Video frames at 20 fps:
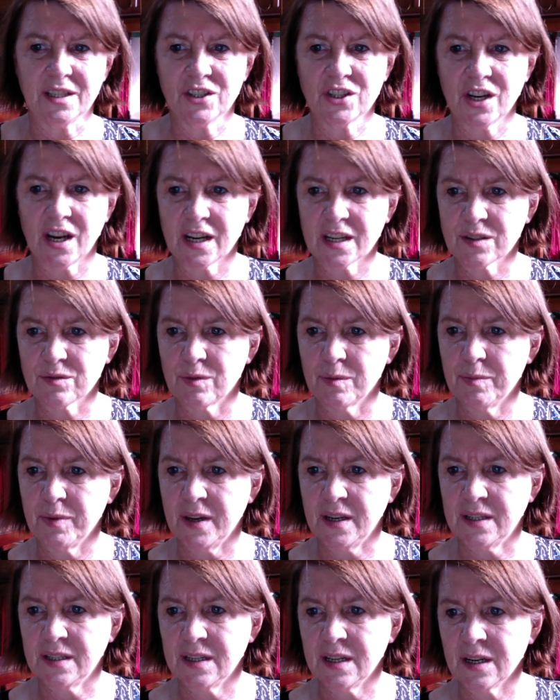Jax
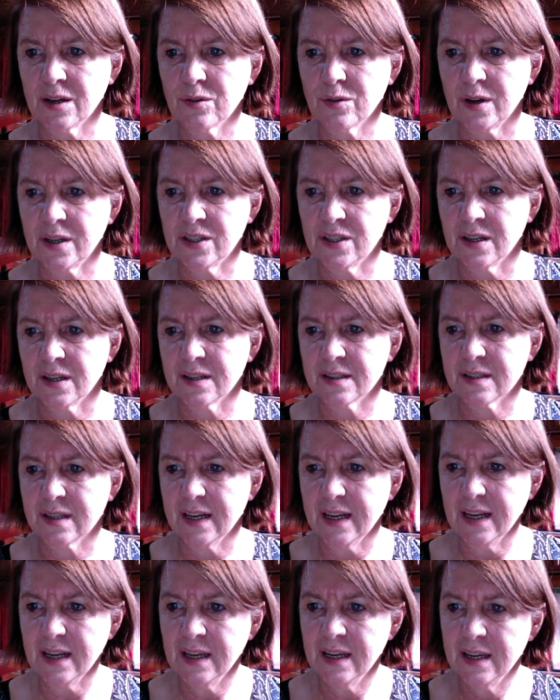repeated
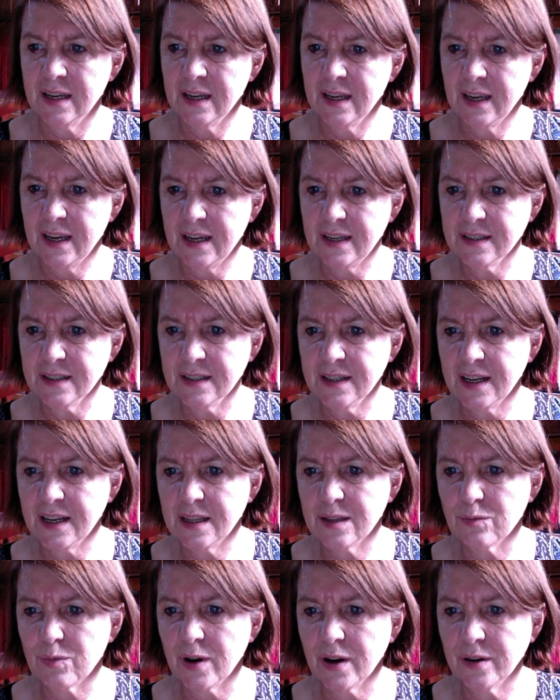incredulously. Isn't he
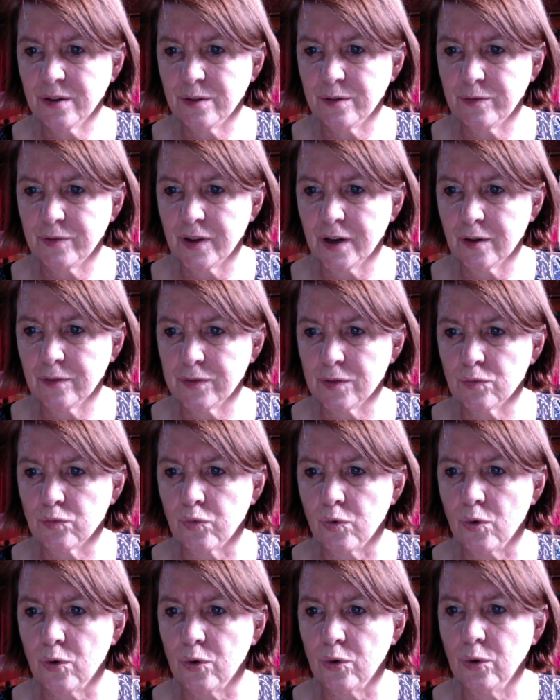the one who fell off a
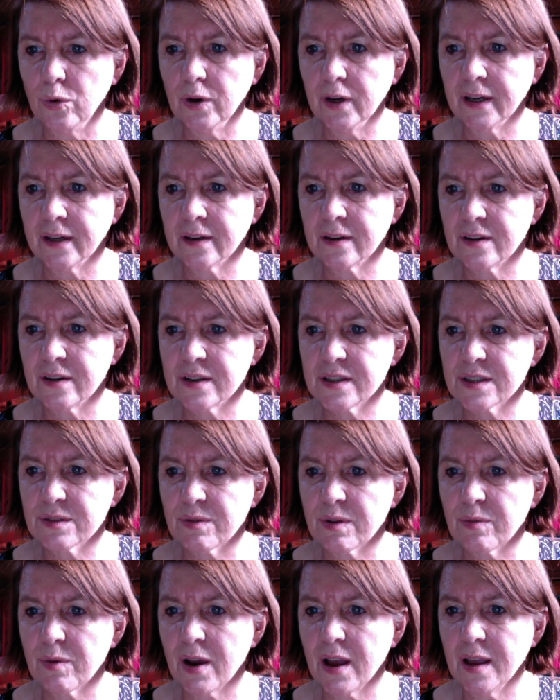wall in a nursery
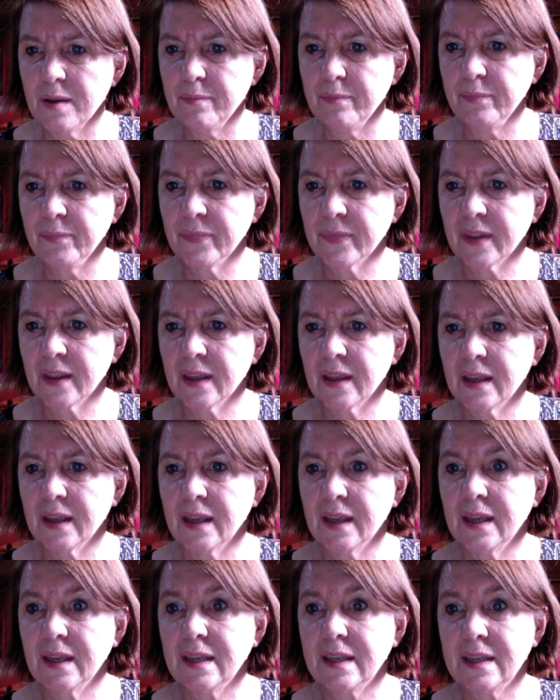rhyme?
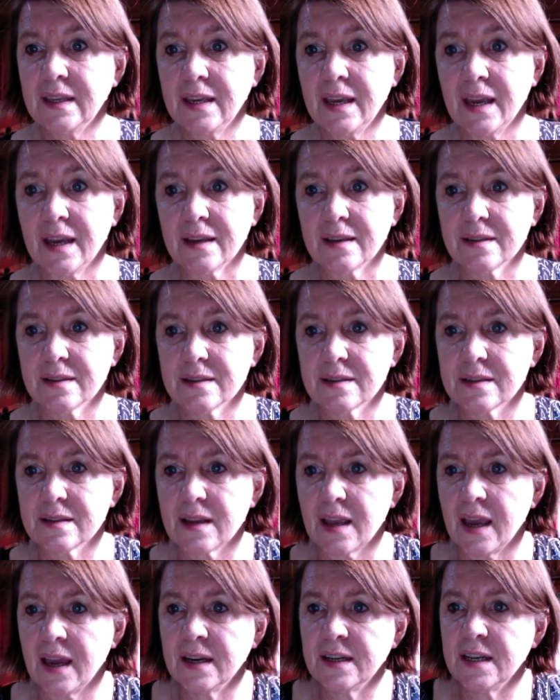Yes,
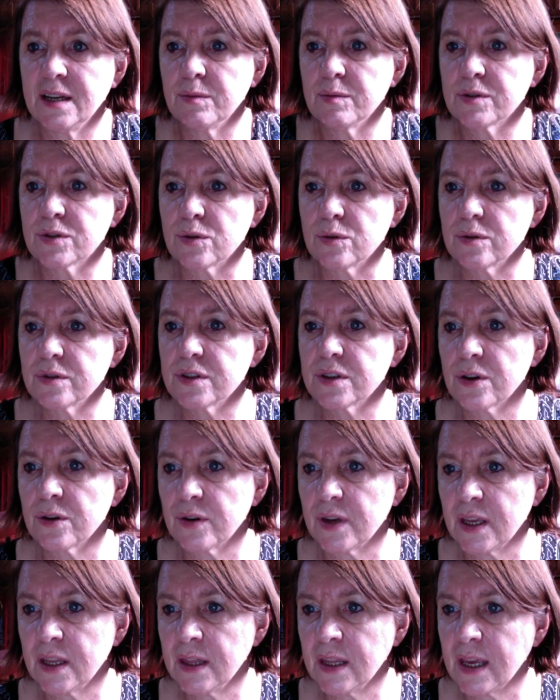and he was also
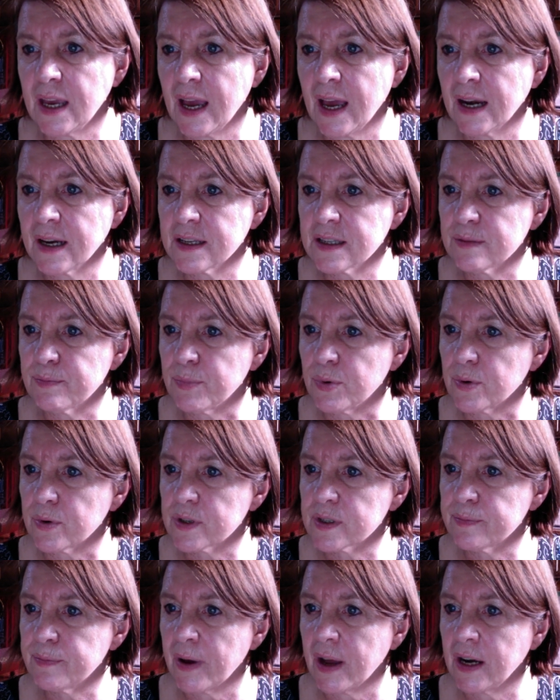in the Alice books
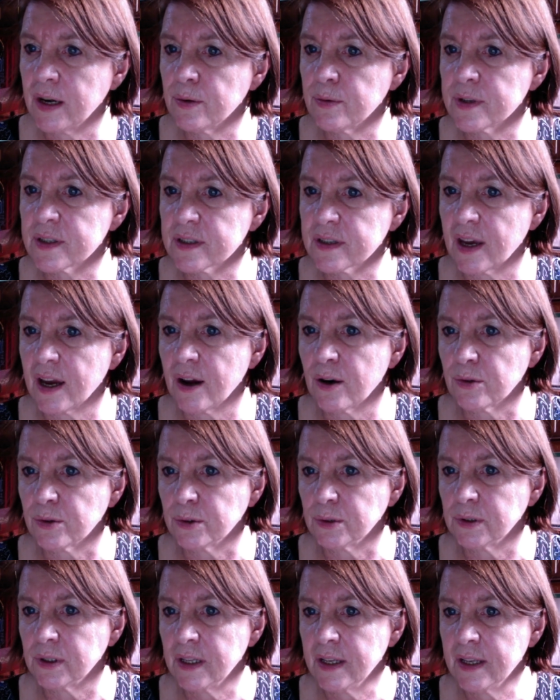by Lewis Carroll.